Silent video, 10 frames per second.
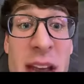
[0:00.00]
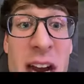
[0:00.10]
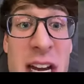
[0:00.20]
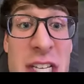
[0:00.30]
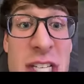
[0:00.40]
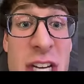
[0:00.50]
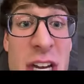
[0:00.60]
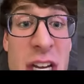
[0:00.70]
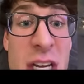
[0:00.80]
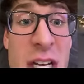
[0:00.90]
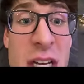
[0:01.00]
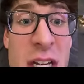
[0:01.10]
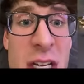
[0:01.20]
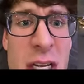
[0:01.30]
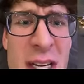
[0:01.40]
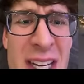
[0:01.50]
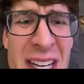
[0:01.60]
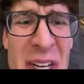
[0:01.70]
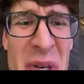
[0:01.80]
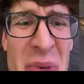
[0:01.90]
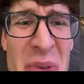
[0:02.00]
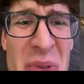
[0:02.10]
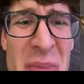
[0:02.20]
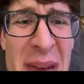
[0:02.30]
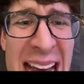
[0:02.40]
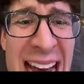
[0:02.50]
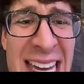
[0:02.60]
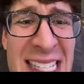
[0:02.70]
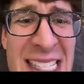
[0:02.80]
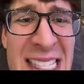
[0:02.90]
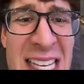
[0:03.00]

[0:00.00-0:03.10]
gosh. Ew pass.